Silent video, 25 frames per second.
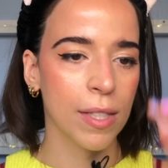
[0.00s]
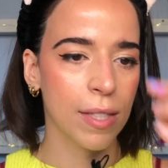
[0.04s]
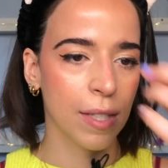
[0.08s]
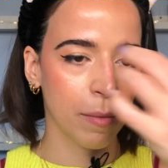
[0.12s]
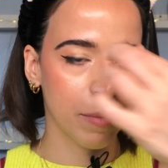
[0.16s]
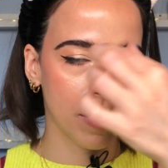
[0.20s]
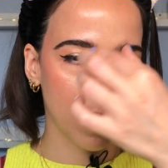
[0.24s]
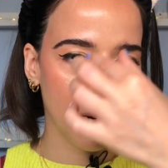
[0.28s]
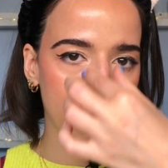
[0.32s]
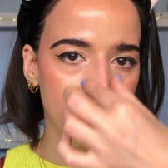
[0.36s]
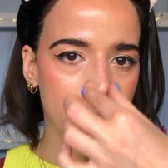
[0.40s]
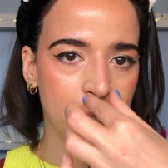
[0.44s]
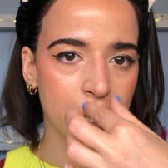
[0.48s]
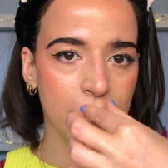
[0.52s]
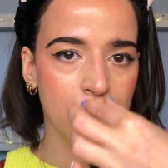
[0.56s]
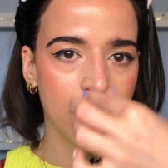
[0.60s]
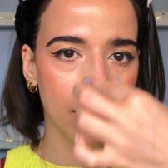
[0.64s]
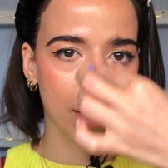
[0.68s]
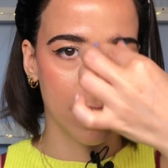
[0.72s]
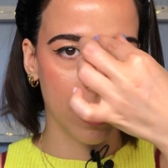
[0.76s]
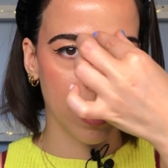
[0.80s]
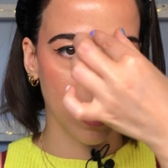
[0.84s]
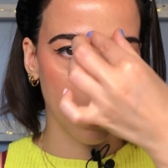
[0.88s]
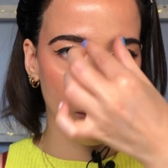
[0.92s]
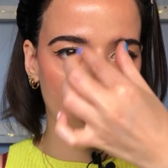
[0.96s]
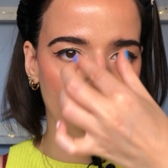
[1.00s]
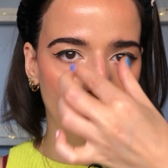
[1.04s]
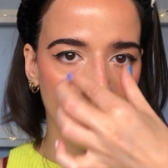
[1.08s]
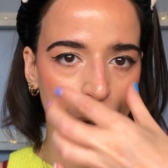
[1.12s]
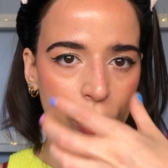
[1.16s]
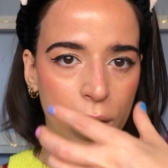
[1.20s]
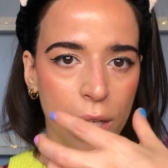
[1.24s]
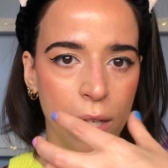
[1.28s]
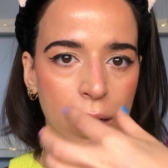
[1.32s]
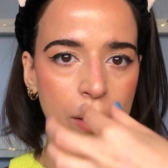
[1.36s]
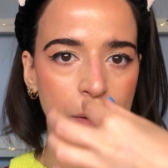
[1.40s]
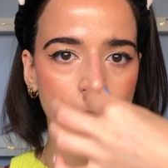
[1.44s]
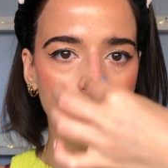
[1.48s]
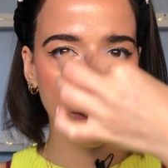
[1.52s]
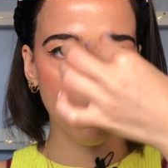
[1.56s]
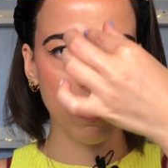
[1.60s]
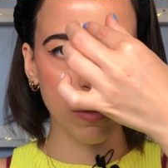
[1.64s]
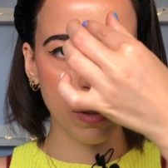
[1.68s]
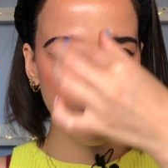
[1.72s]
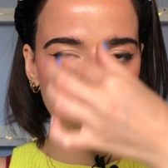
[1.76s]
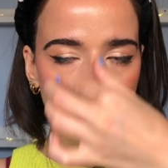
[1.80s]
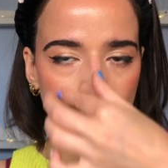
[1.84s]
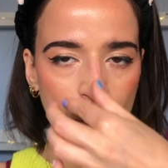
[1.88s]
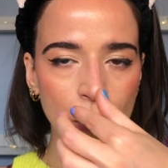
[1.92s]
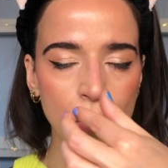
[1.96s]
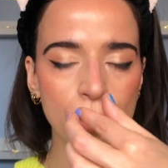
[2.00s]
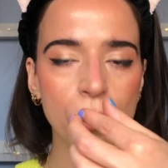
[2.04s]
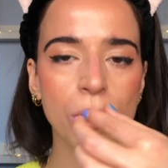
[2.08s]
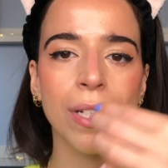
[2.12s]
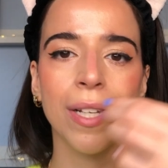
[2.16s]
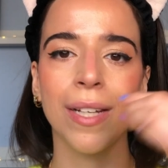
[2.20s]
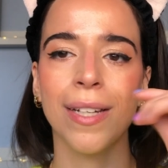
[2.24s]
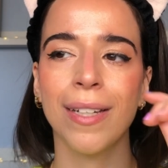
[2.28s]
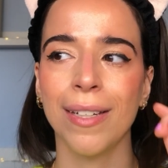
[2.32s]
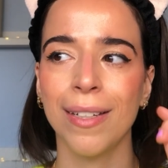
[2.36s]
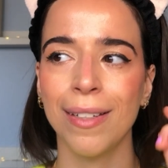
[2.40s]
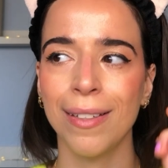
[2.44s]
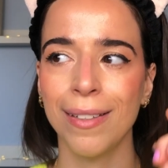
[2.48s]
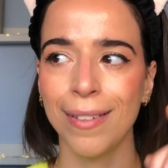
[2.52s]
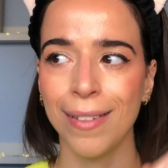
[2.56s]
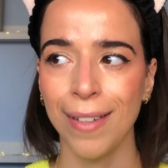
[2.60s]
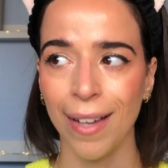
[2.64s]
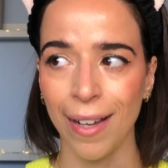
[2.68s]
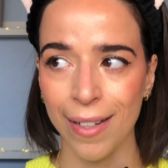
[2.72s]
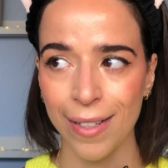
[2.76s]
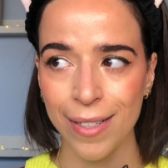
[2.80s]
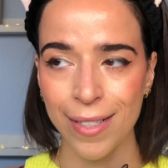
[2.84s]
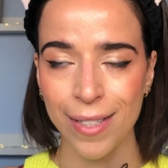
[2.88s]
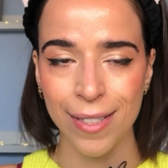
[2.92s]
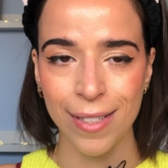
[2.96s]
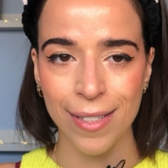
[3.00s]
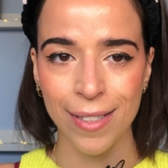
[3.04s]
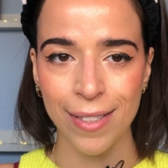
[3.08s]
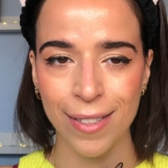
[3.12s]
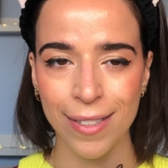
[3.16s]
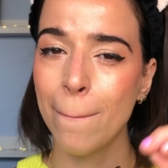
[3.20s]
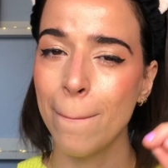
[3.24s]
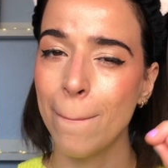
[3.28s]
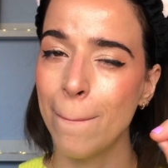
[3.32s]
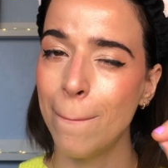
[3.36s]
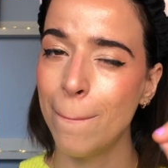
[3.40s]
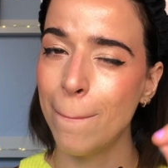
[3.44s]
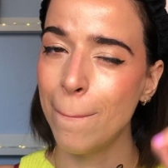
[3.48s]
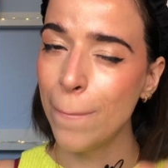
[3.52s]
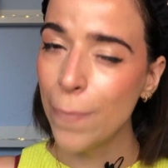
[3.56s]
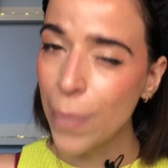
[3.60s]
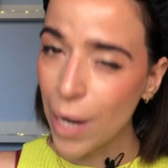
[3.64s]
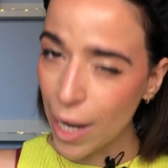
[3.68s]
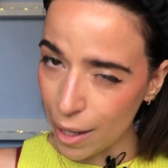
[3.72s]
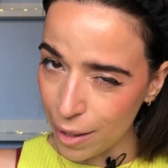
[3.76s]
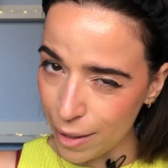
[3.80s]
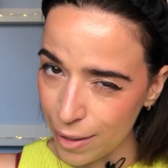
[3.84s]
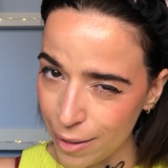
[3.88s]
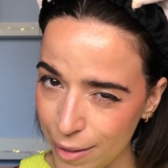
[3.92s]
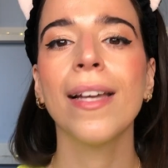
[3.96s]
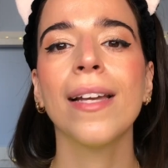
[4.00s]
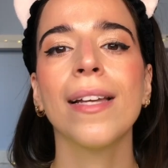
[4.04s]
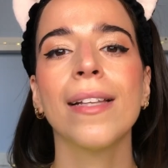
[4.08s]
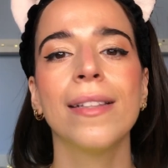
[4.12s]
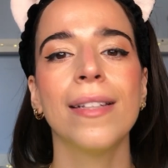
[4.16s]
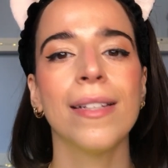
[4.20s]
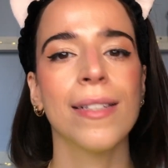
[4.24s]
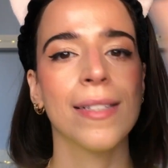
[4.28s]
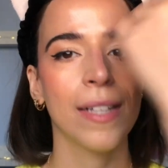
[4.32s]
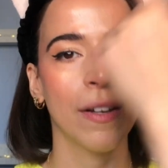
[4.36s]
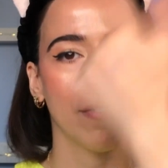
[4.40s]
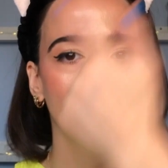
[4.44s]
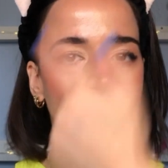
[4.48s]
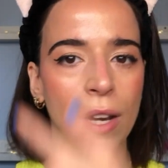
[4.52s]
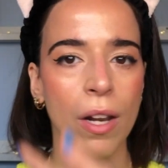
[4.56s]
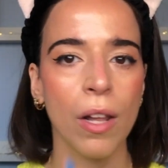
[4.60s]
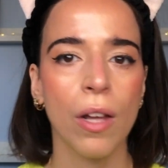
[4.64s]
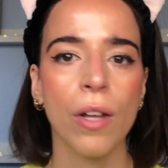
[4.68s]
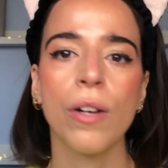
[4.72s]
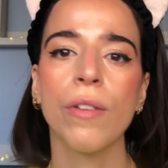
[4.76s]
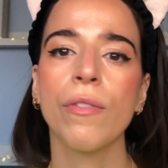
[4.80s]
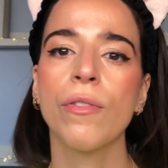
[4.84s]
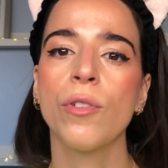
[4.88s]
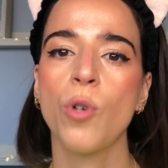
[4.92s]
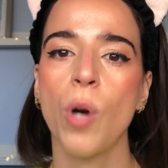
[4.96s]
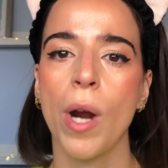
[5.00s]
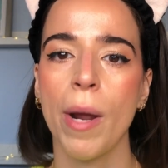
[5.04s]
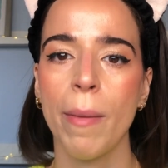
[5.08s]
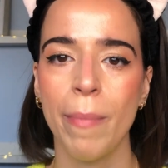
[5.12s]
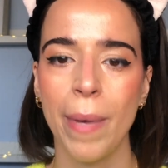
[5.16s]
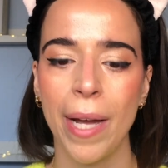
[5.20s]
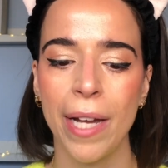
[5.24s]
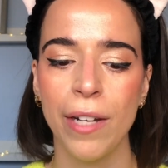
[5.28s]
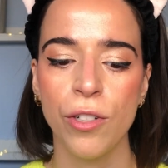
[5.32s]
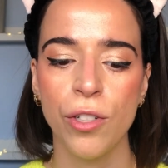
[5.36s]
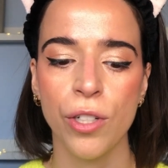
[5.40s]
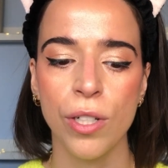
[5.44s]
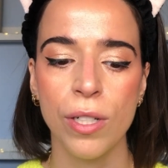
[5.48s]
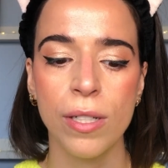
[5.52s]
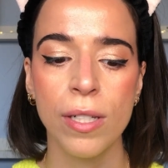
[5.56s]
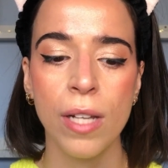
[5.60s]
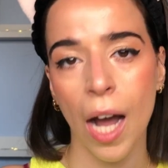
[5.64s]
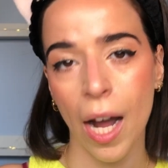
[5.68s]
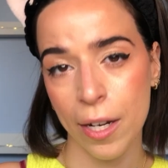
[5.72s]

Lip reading: Sometimes it does get oily around the nose, yes, but it does have a lot of dry patches.